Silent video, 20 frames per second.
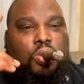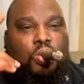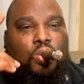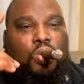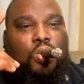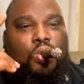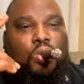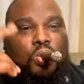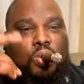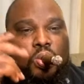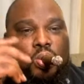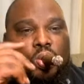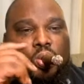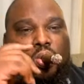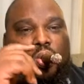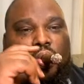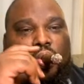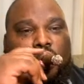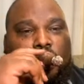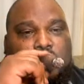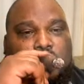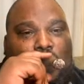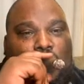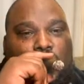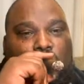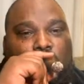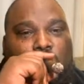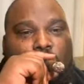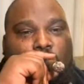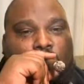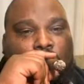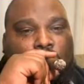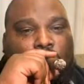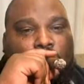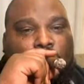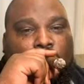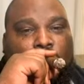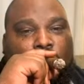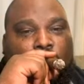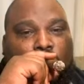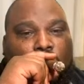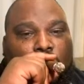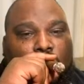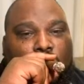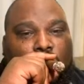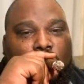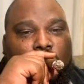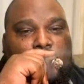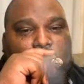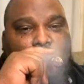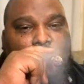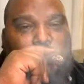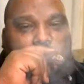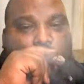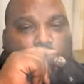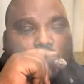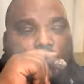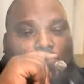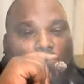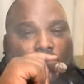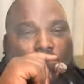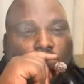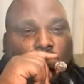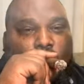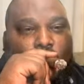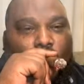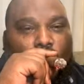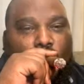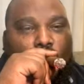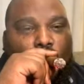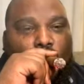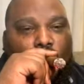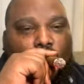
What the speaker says: You pick a night. Tuesdays, they're on Tuesdays after this.